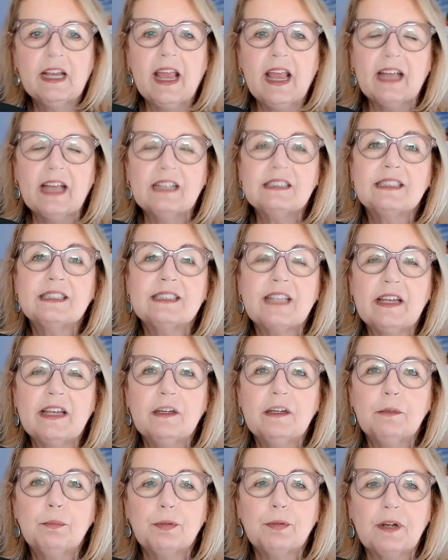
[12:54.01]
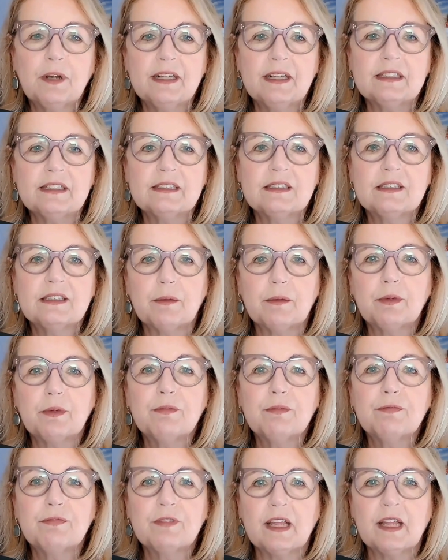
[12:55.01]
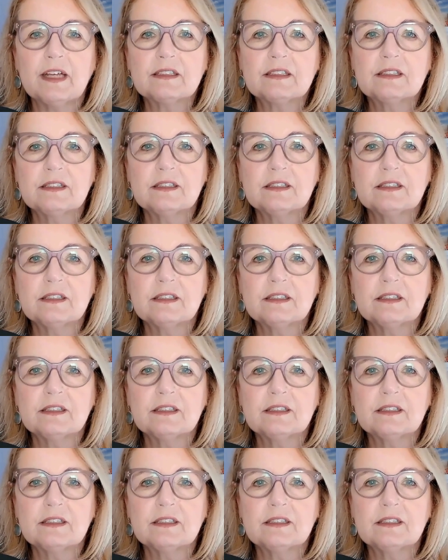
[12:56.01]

And set a price that reflects